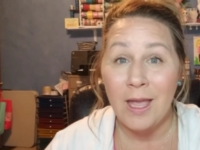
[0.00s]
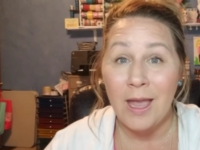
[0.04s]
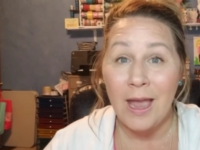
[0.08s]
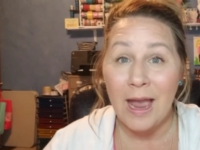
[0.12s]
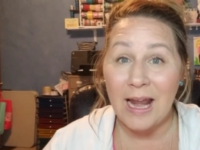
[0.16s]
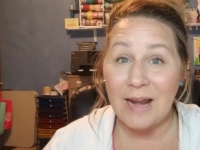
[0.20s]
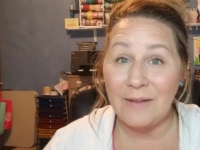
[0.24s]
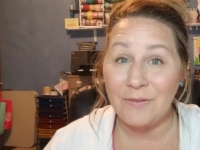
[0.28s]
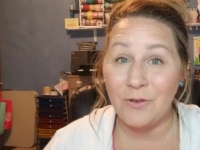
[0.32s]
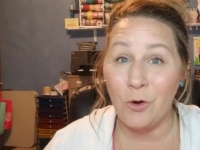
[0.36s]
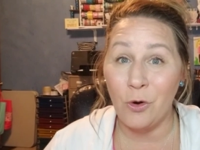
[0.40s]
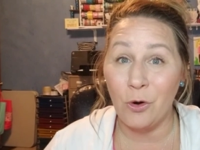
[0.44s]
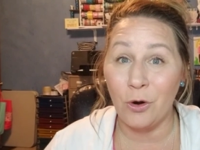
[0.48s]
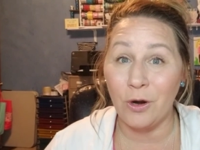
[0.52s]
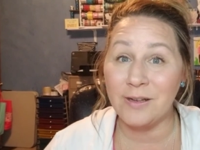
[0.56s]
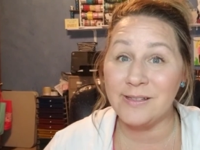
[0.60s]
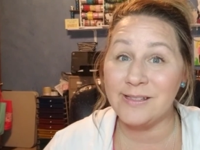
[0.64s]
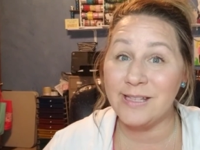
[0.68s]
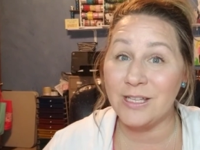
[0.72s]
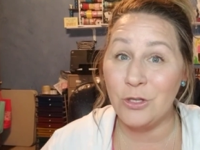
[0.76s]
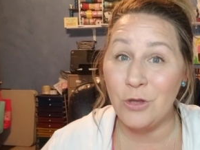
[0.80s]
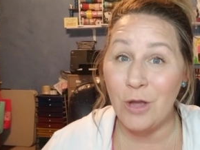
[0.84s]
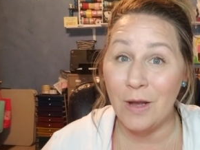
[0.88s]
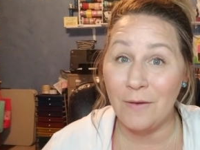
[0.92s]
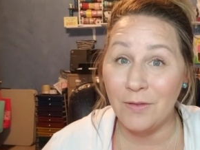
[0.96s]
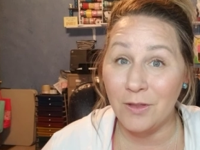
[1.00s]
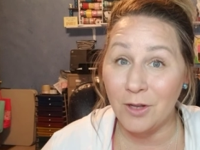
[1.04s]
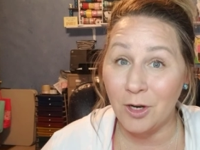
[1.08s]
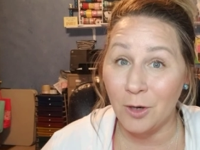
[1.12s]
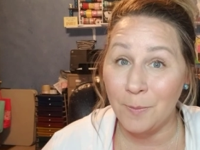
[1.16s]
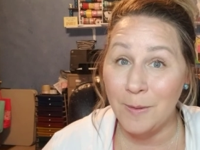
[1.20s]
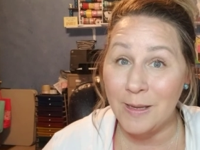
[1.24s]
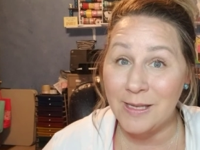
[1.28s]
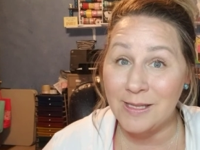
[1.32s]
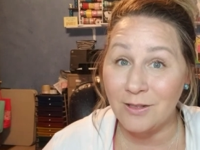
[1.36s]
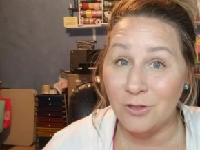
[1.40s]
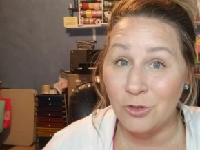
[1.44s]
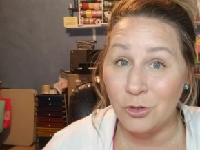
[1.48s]
And of course, then you have a little
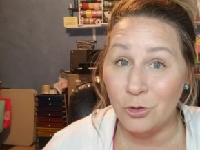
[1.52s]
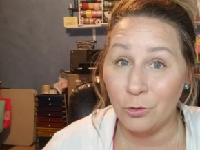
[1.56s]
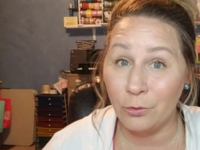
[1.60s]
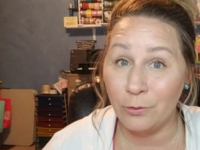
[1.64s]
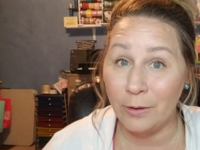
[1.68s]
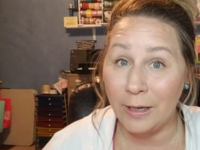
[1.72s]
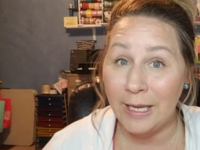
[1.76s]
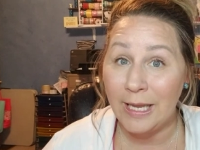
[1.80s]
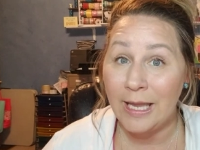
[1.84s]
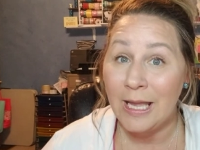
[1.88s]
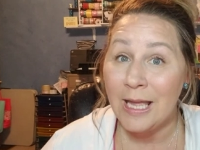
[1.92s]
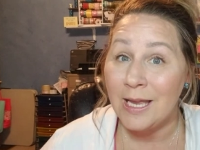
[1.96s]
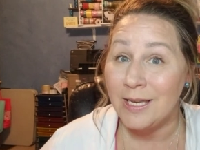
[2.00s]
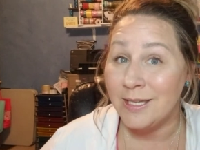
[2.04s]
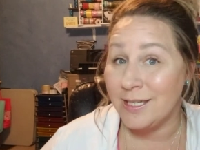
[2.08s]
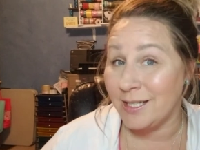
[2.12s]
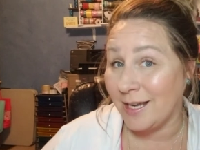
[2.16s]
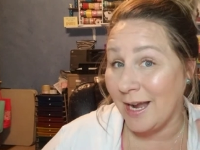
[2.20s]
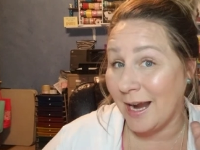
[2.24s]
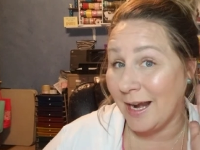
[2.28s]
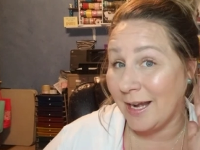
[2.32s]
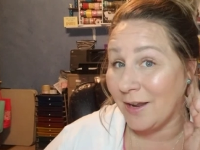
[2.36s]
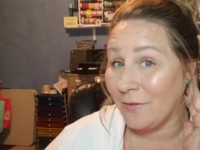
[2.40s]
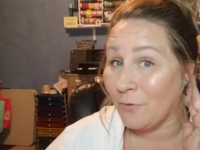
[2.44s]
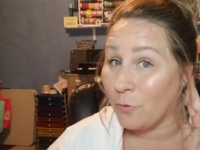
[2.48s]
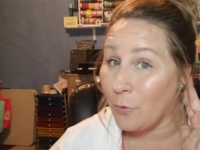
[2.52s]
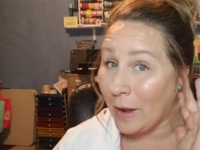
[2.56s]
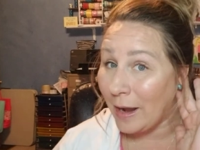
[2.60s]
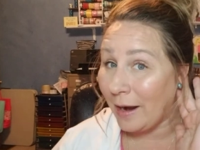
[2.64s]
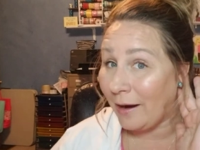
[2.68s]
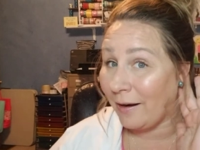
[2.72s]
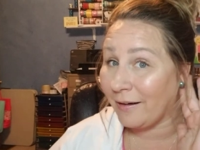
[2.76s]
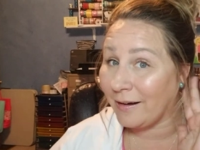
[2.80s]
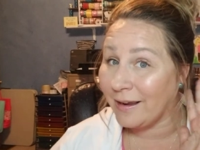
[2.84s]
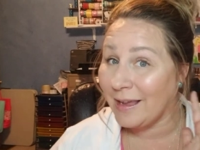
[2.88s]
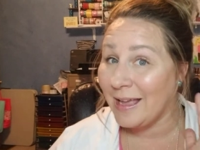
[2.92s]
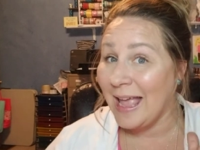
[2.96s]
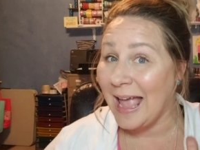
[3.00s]
piece of jewelry to kind of
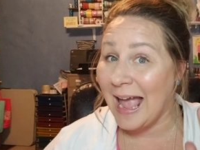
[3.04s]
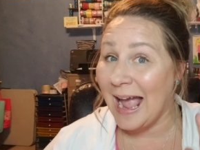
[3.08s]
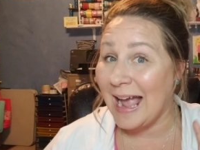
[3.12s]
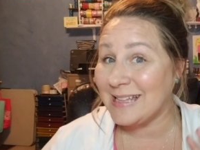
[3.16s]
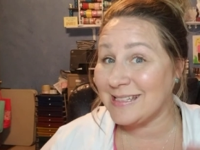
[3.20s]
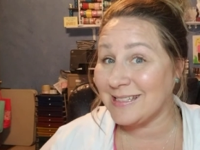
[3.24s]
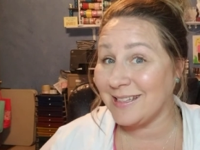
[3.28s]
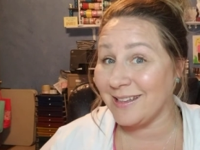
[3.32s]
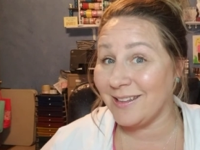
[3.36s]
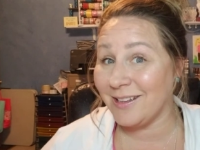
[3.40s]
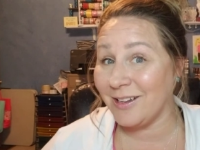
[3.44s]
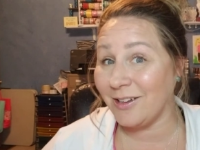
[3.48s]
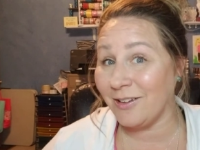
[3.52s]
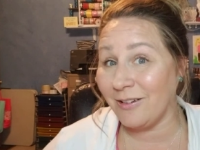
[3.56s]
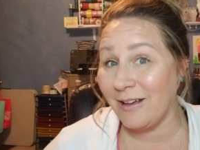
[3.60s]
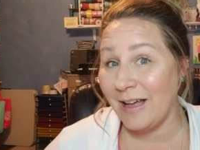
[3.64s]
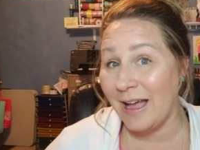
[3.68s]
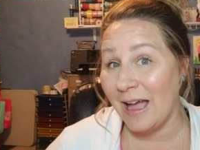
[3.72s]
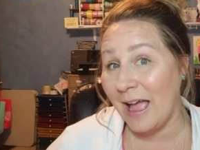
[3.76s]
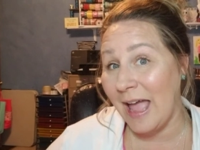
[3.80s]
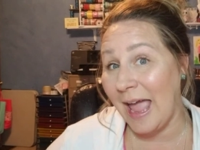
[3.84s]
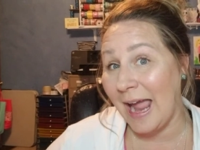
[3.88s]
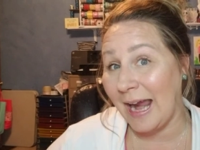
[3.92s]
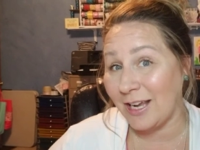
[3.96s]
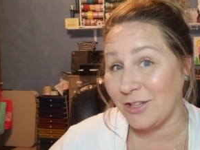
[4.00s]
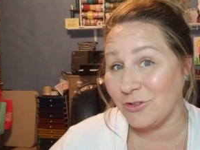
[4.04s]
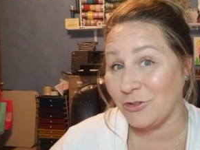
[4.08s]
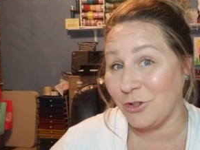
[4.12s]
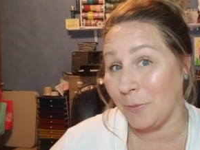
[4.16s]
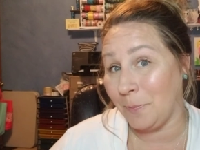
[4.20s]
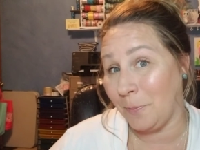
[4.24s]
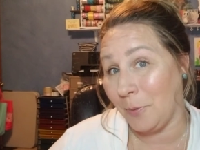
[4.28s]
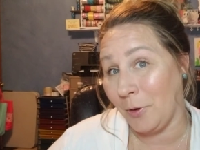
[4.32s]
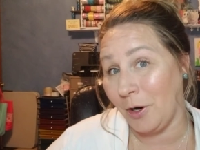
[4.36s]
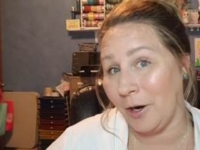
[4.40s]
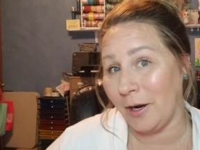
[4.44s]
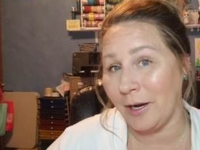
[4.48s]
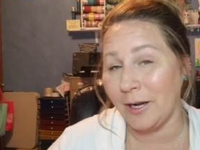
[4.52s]
wear as a little uh, extra
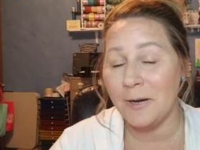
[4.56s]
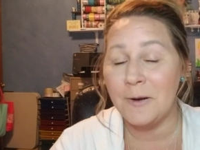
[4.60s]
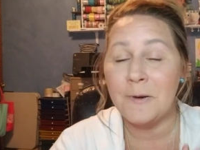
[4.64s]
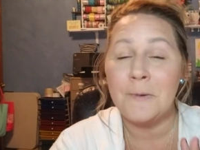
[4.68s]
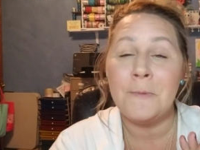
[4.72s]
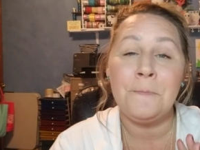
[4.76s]
perk.